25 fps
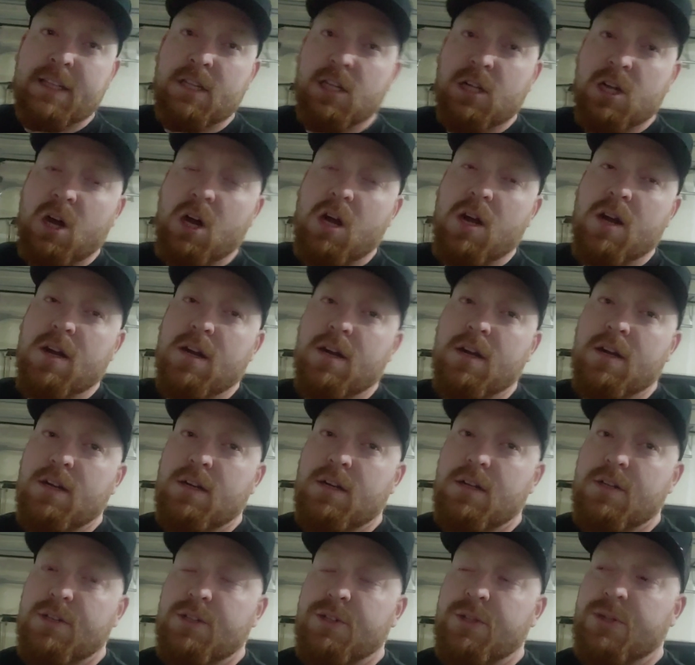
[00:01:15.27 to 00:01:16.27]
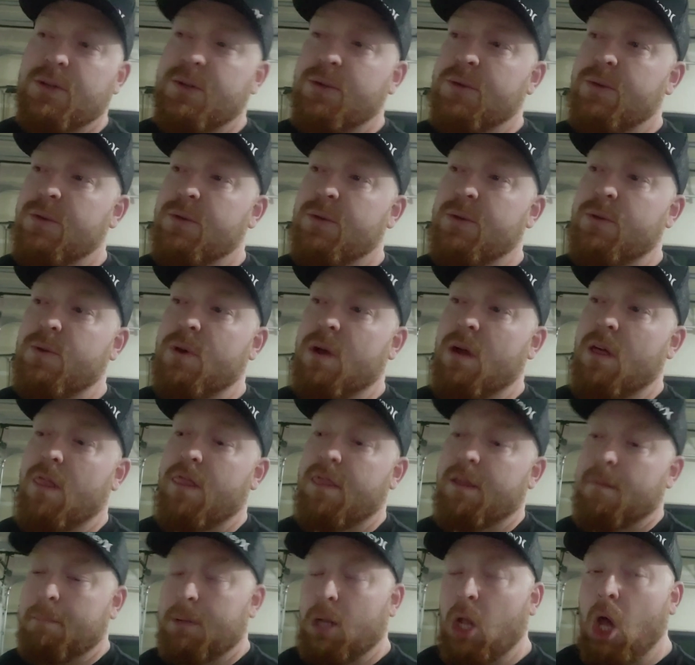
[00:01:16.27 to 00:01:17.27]
the car to
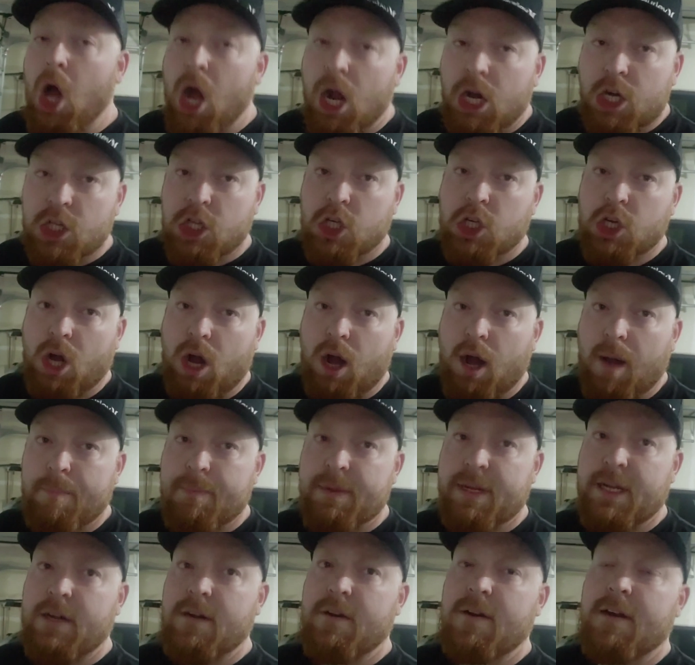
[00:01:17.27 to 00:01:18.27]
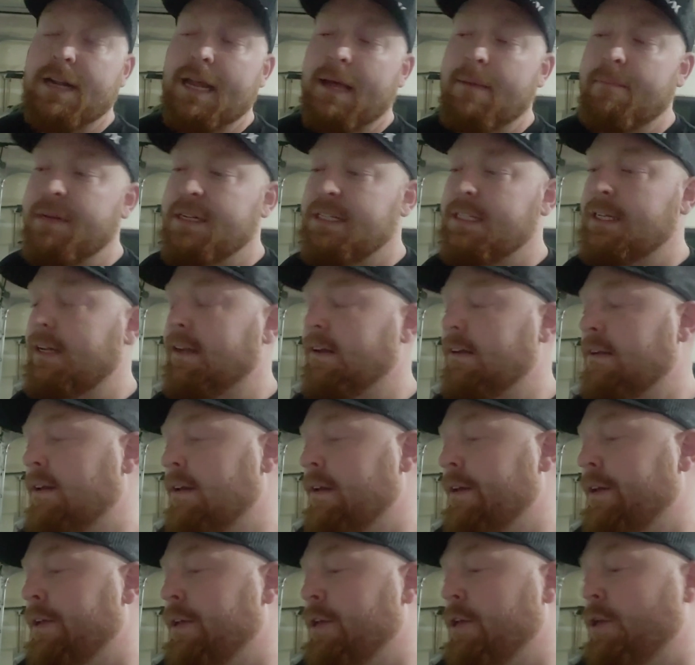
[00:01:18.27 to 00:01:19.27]
the block shop here in Edmonton,
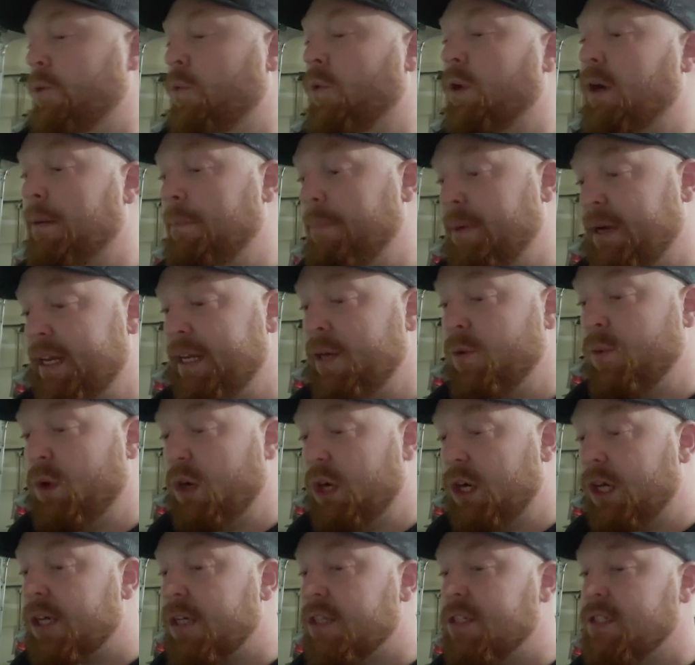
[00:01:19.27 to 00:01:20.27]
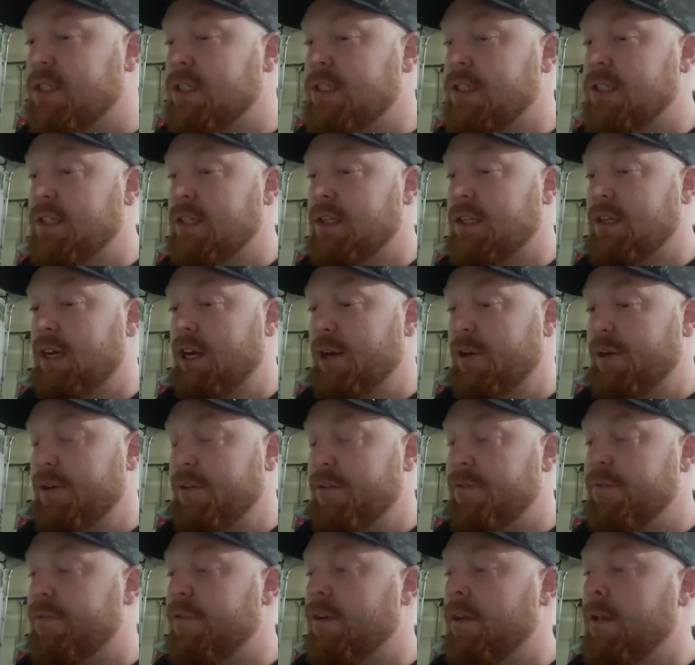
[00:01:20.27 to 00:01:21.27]
where a buddy works out
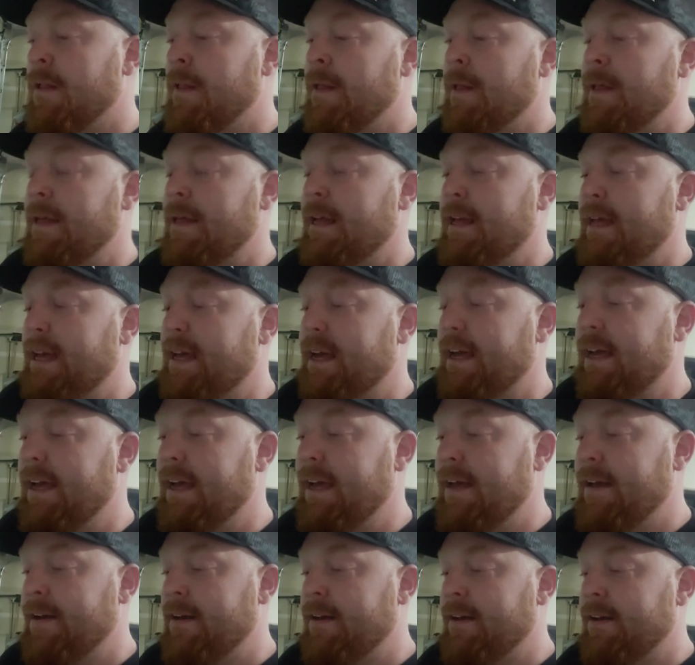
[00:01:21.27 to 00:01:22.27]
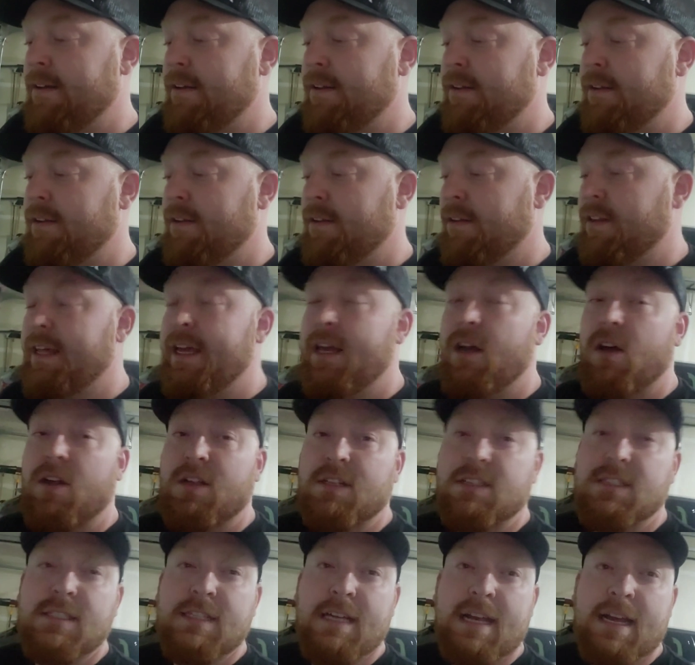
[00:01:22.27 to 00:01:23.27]
of, and they
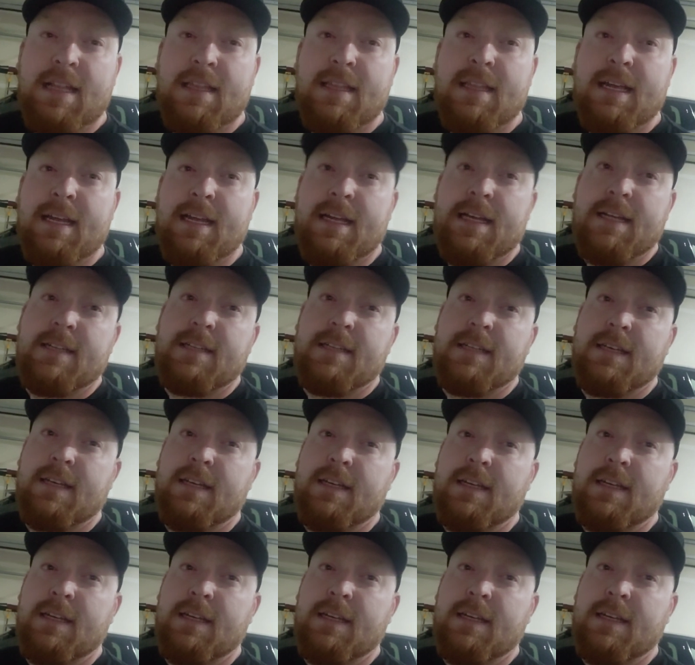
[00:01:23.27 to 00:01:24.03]
all said that